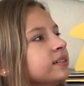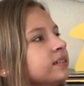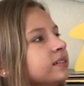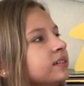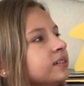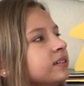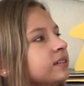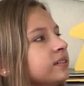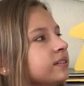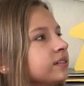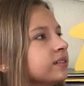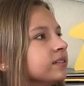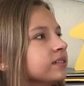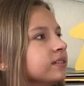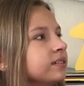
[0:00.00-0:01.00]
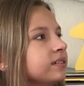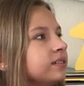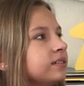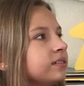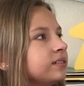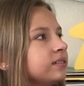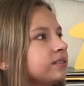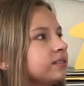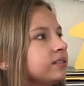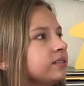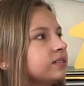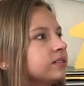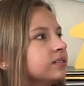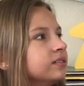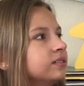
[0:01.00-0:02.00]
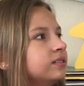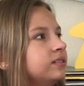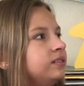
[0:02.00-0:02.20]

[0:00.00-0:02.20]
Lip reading: (not speaking)